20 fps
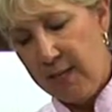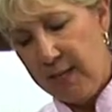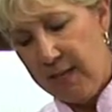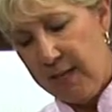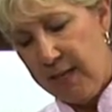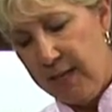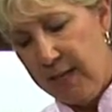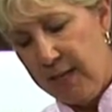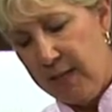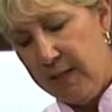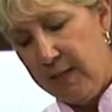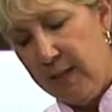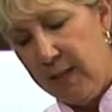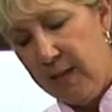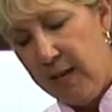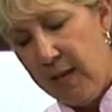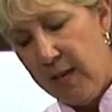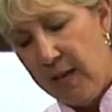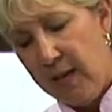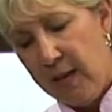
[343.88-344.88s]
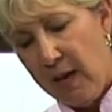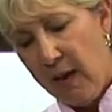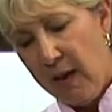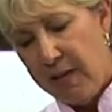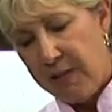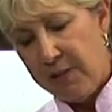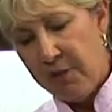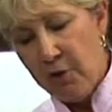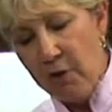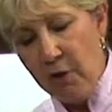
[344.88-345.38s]
Again,
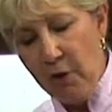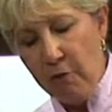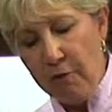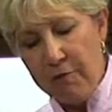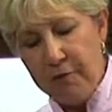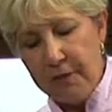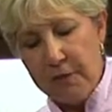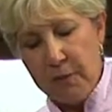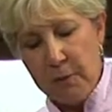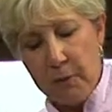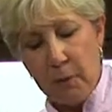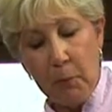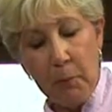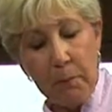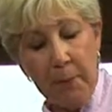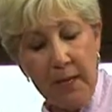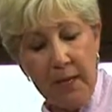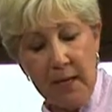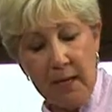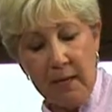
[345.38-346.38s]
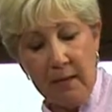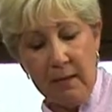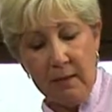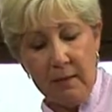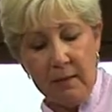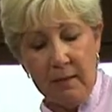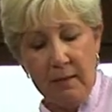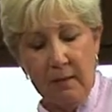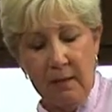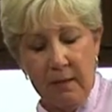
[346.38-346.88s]
is there no visible pink?
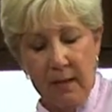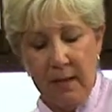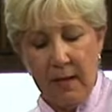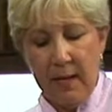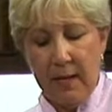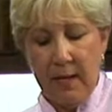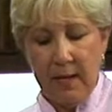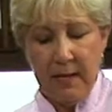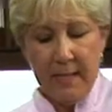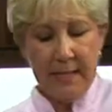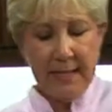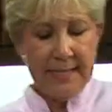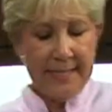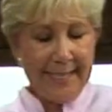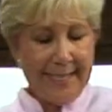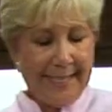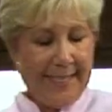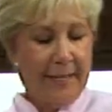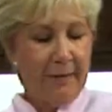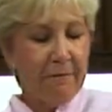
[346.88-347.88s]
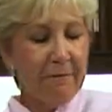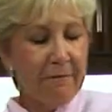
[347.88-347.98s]
Is it getting